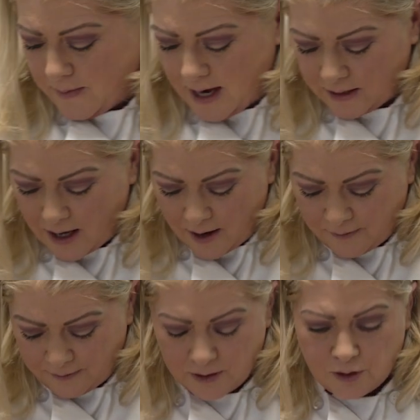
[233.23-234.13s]
I
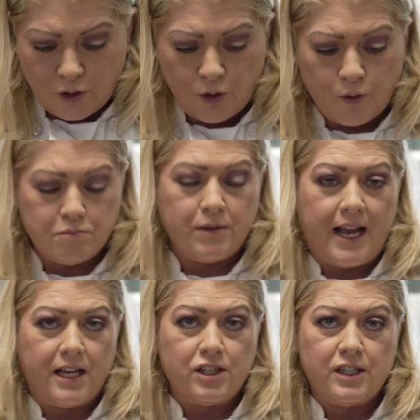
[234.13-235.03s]
love to
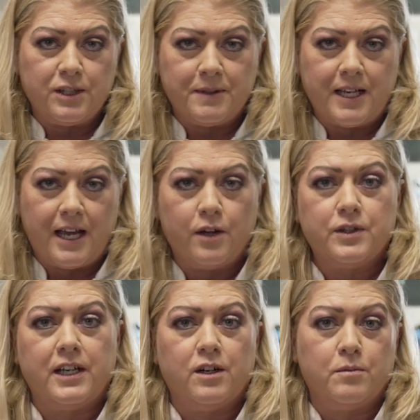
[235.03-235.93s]
blanch these
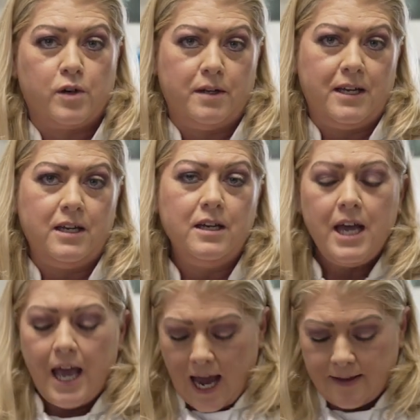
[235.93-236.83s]
potatoes and get them creamy
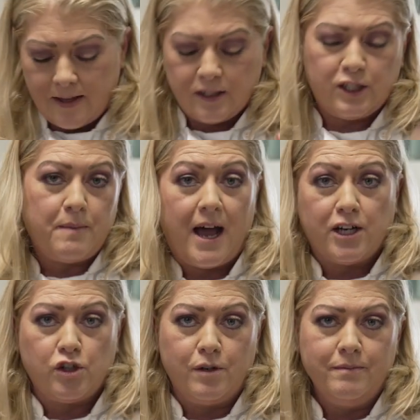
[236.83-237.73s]
and then
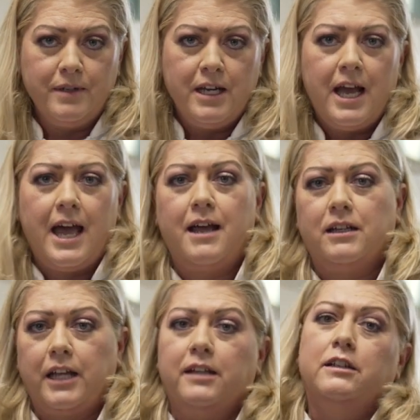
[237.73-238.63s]
smash them
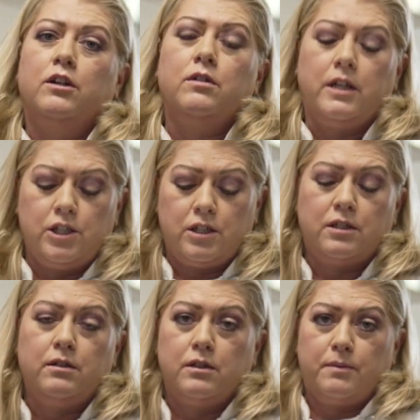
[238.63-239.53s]
and like literally just
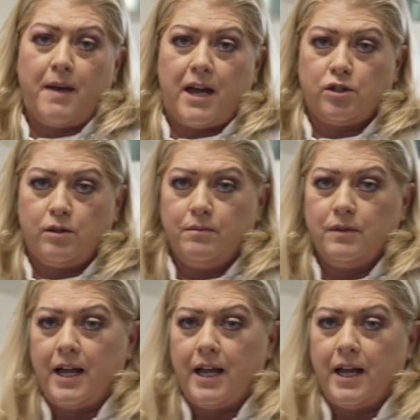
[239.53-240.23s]
smash them.